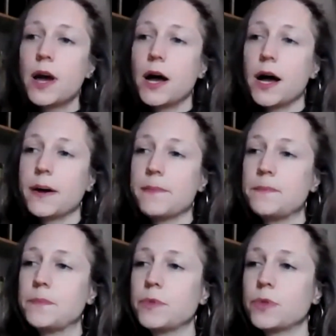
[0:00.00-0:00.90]

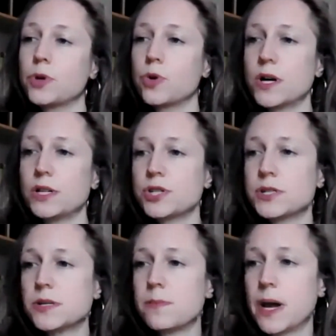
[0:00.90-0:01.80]
The question
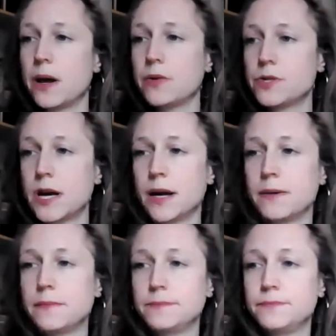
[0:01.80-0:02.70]
is about
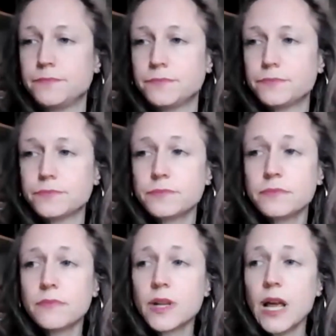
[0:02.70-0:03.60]

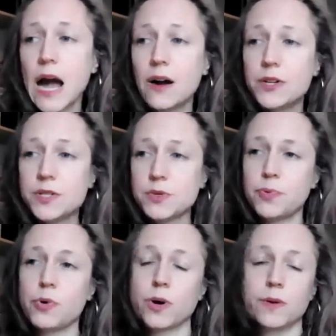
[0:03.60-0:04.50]
how to
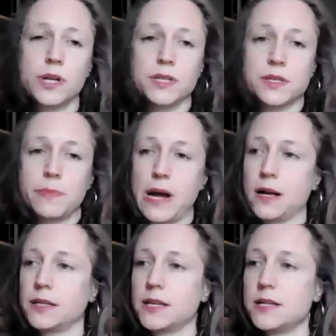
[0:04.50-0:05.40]
support
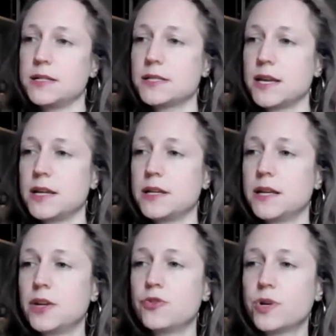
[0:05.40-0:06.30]
municipalities in
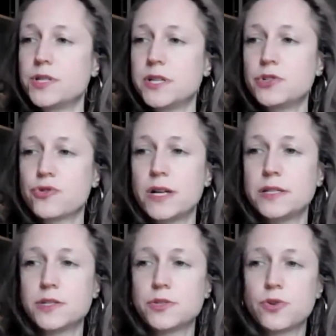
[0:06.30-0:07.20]
increasing
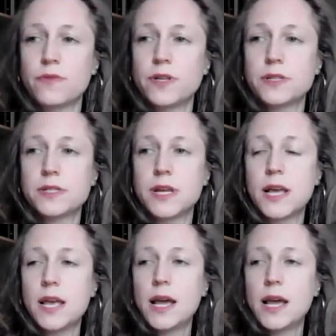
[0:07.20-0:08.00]
transit service.